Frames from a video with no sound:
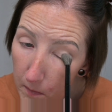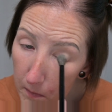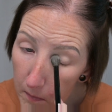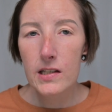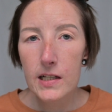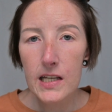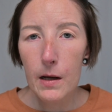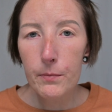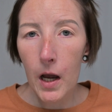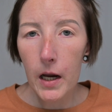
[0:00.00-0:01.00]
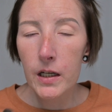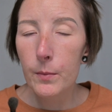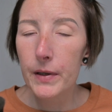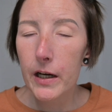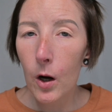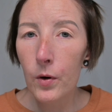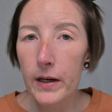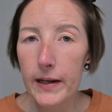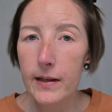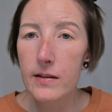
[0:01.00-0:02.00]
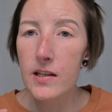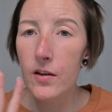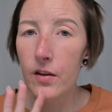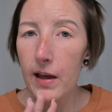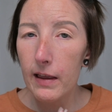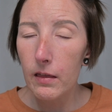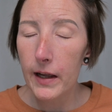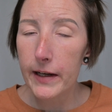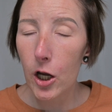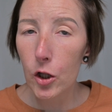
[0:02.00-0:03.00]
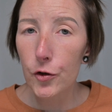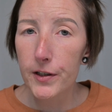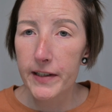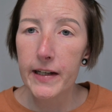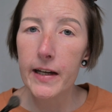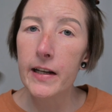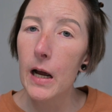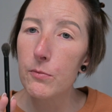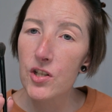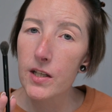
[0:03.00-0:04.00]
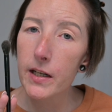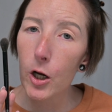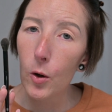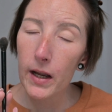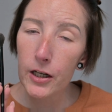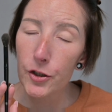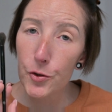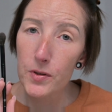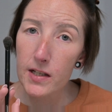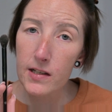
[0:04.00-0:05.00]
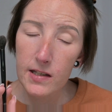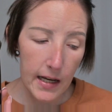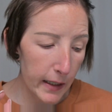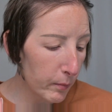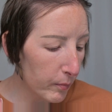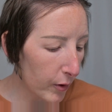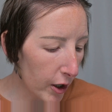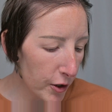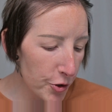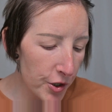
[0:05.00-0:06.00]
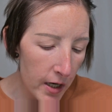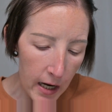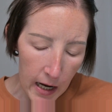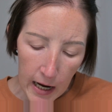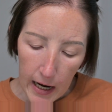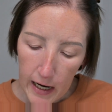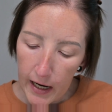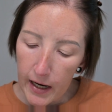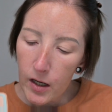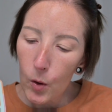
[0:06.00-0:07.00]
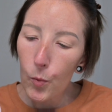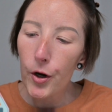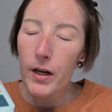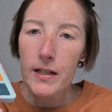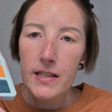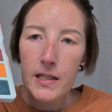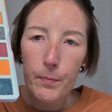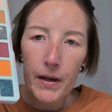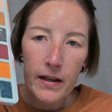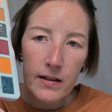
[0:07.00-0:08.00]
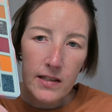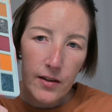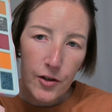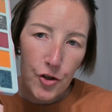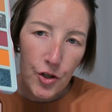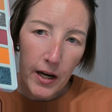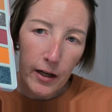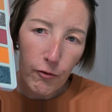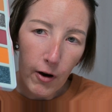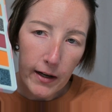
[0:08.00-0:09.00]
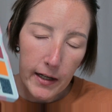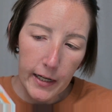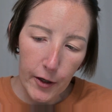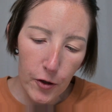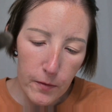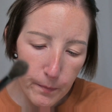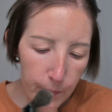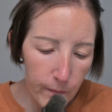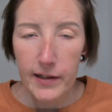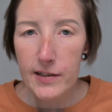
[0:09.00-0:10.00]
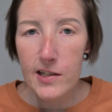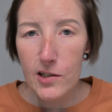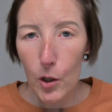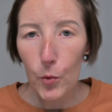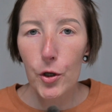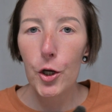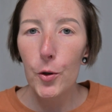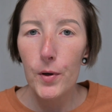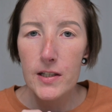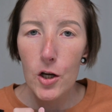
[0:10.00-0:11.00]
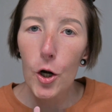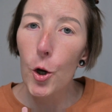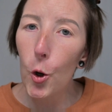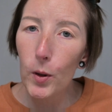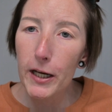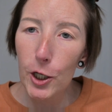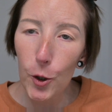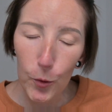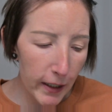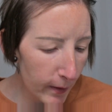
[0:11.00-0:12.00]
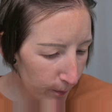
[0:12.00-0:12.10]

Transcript: Since I'm not going to be going into that light color again, I'm just going to go ahead and use the same brush. And we're going to dip into the shade right here. And it's so cute. It's called Holy Cannoli.